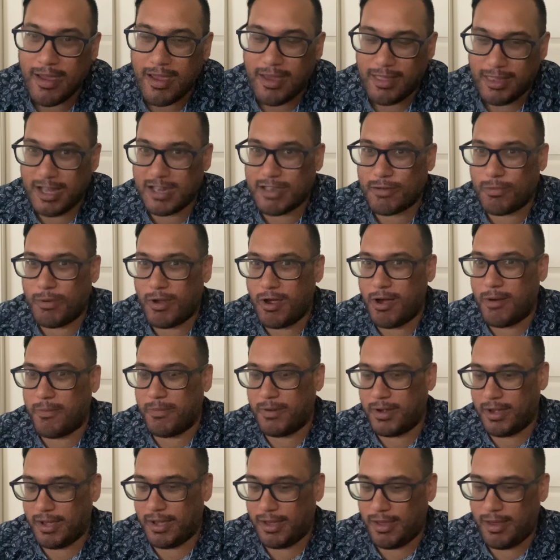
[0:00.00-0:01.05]
That's where
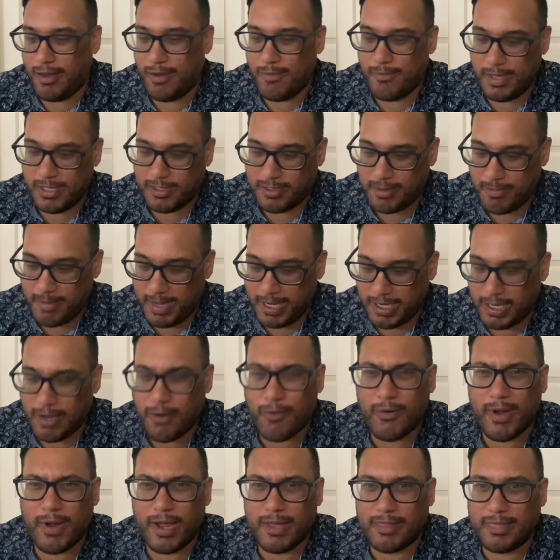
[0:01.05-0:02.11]
I'm estimating
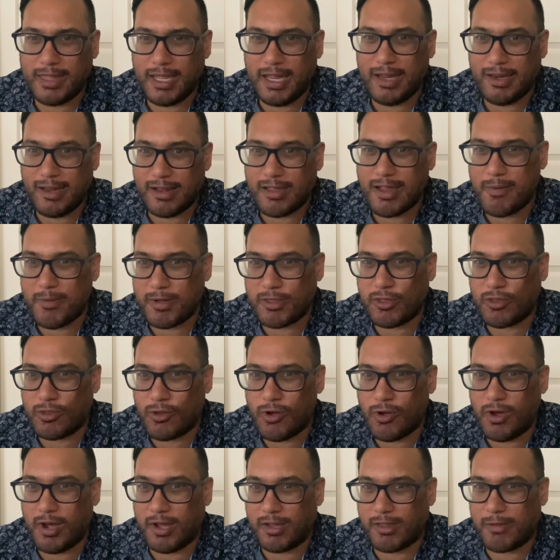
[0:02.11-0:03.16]
around there. That's how much the
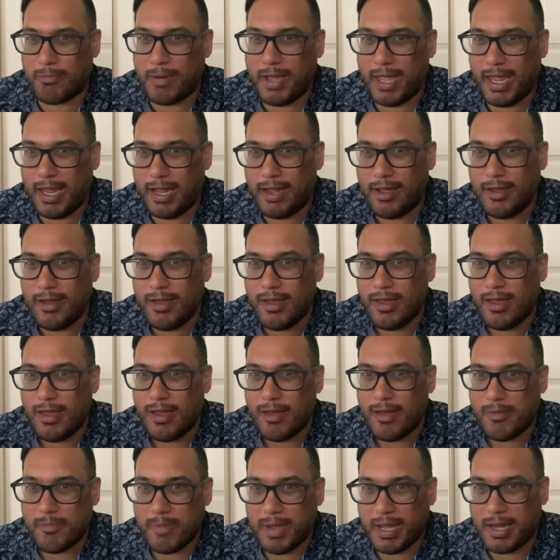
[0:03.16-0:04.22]
Tigers are paying.
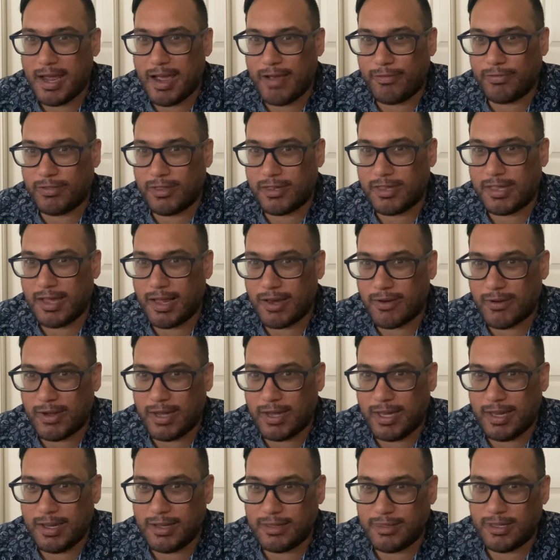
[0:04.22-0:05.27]
About half the
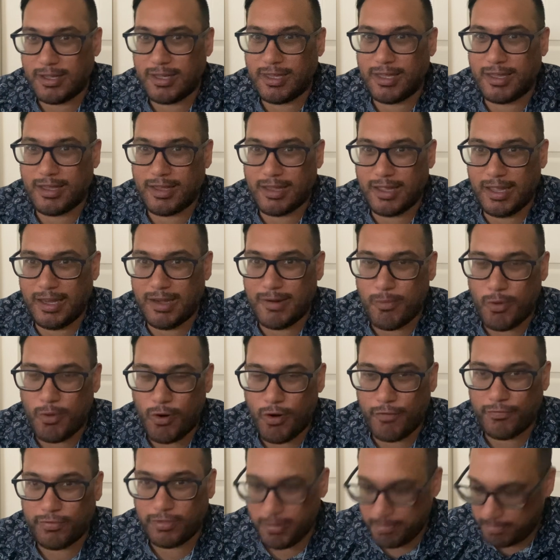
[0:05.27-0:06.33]
salary to get him
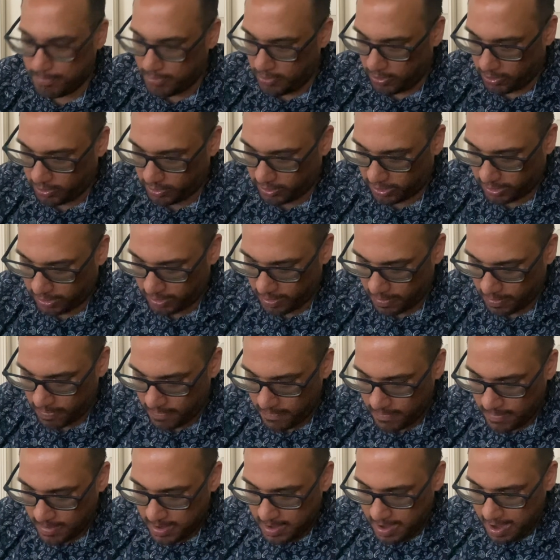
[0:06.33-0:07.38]
off the books.
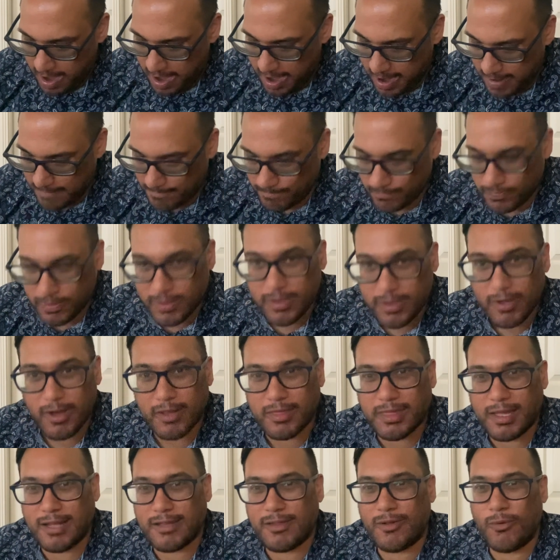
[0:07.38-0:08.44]
So I
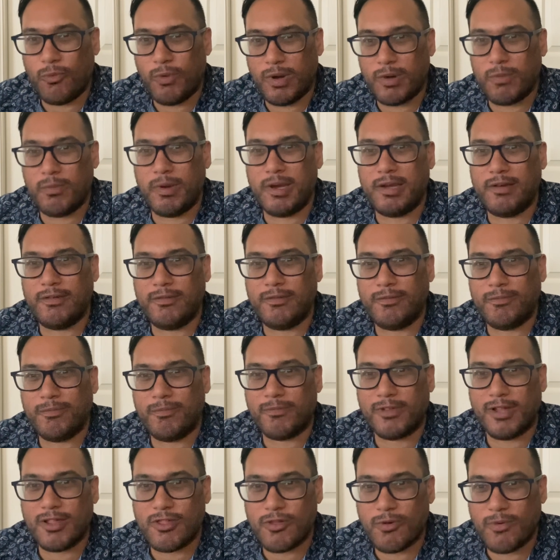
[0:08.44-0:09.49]
think it's a win-win
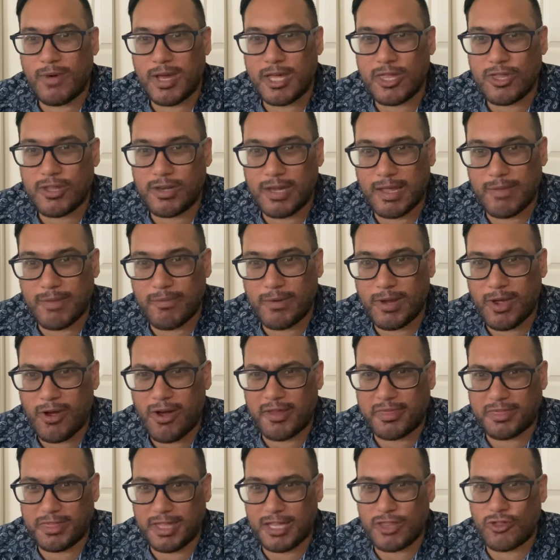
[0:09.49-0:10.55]
situation, even though I
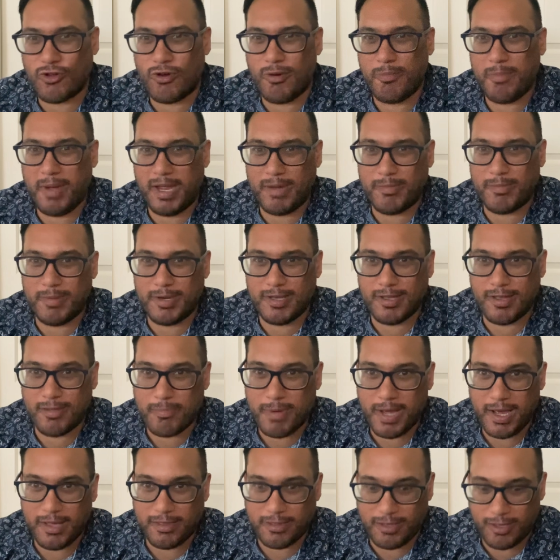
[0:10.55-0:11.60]
think John Bateman is
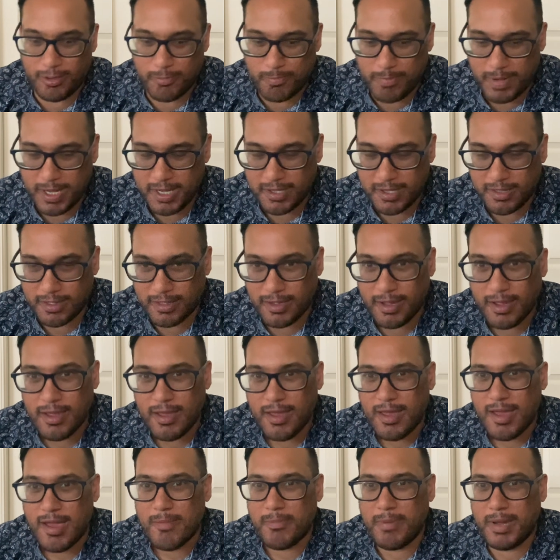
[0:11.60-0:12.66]
past his best.
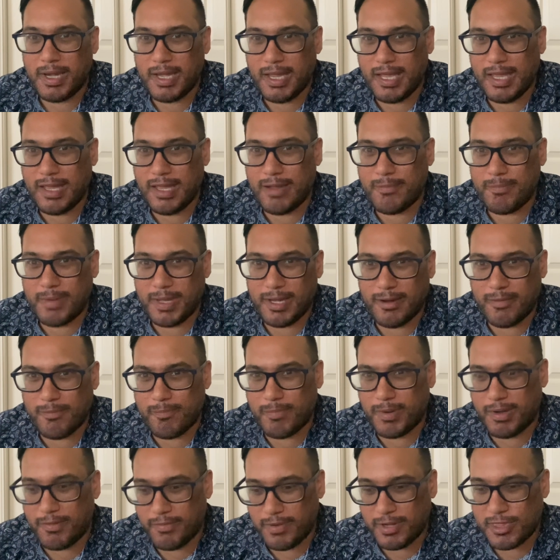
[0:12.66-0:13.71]
But he can be a
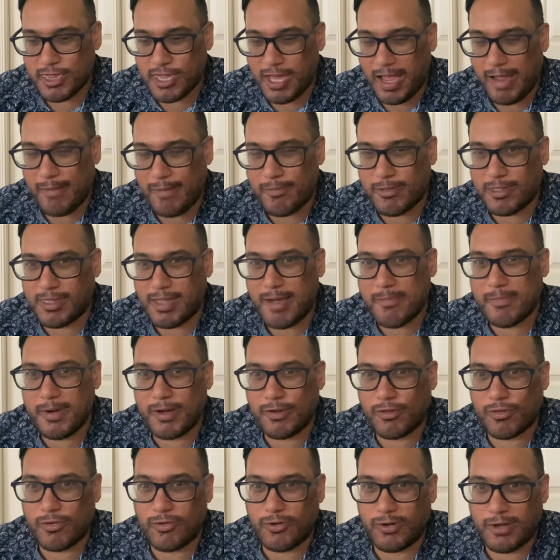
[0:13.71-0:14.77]
bit of a James Tamwell
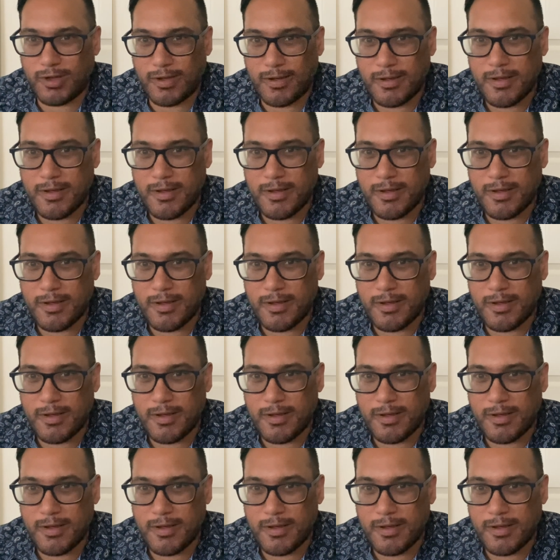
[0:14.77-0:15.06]
sort of